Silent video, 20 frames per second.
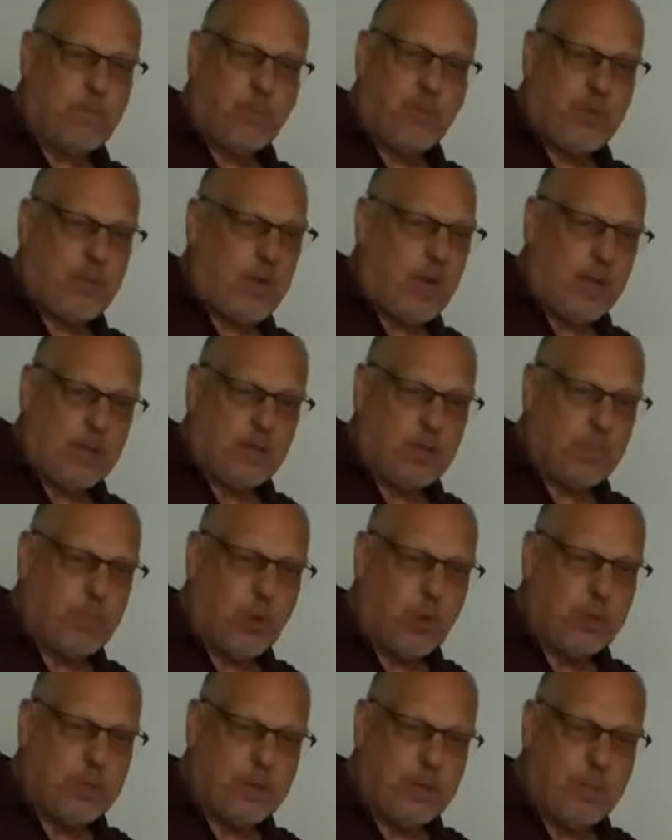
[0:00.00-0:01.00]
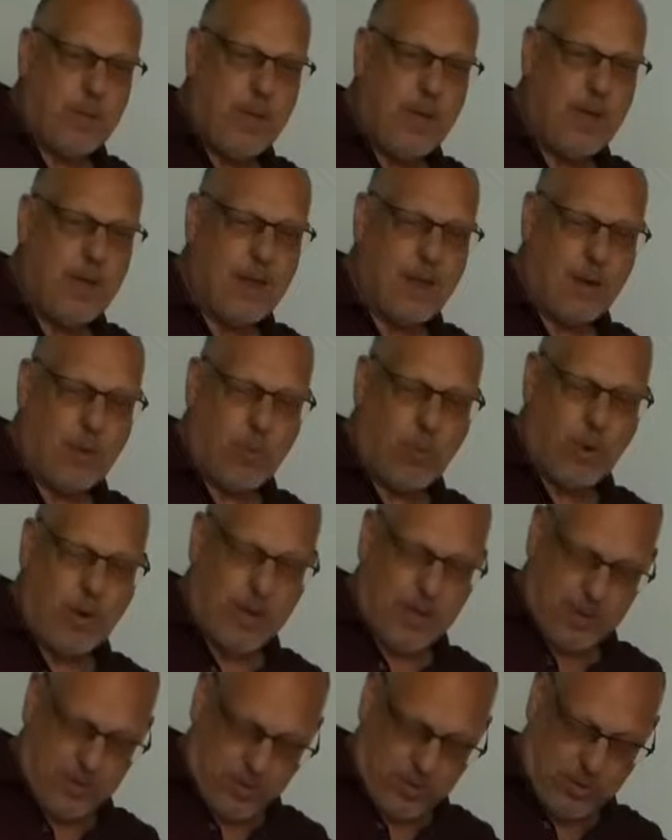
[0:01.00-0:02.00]
It's not supposed to be that way.
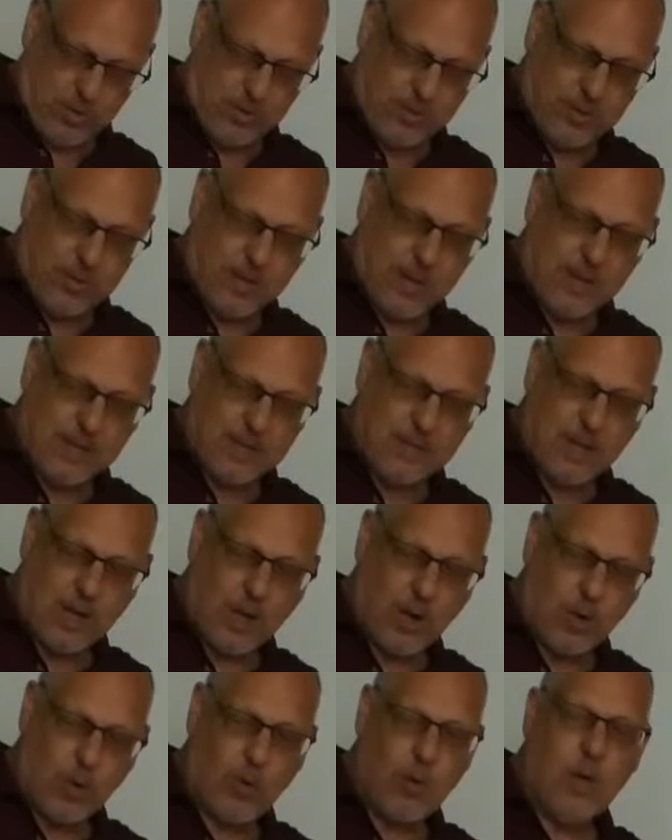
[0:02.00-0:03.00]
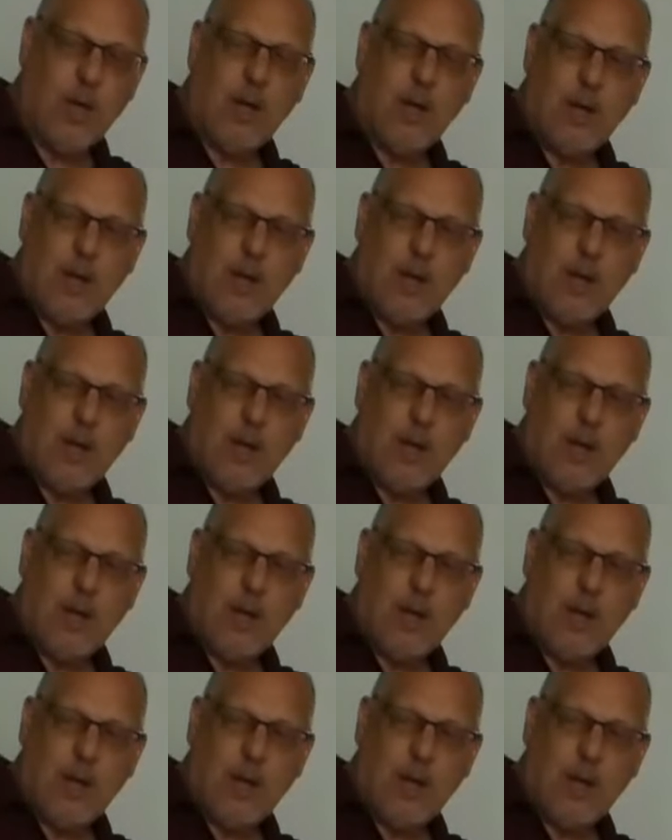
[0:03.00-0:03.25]
It's just that's how